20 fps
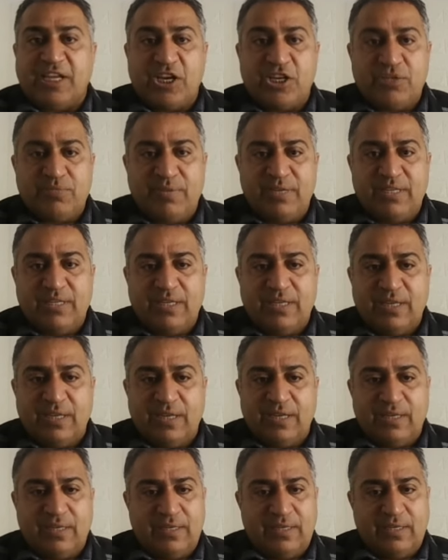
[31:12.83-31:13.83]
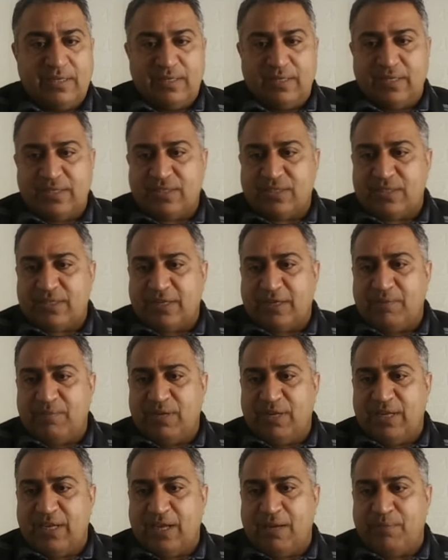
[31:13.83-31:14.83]
engagement.
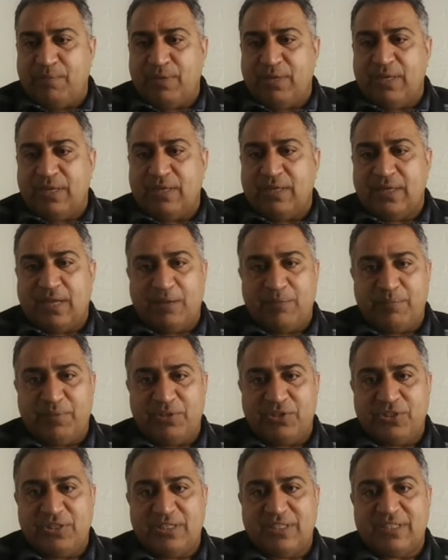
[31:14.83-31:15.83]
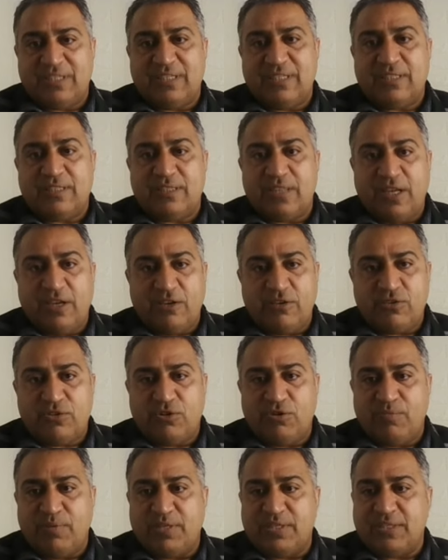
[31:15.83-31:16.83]
Extremely happy, appreciated. Thank you
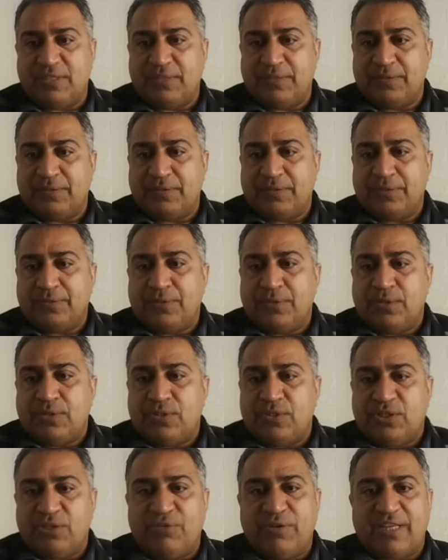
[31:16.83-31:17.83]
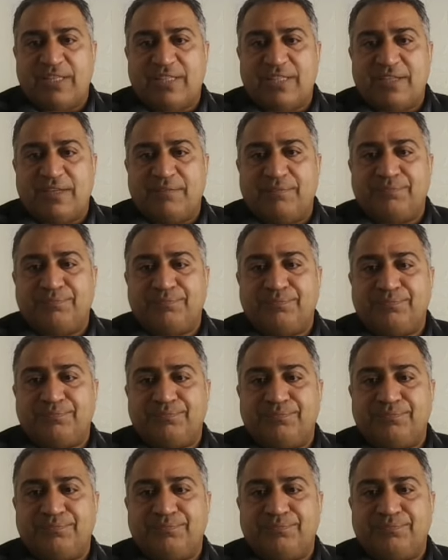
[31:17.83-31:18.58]
so much. See you next time.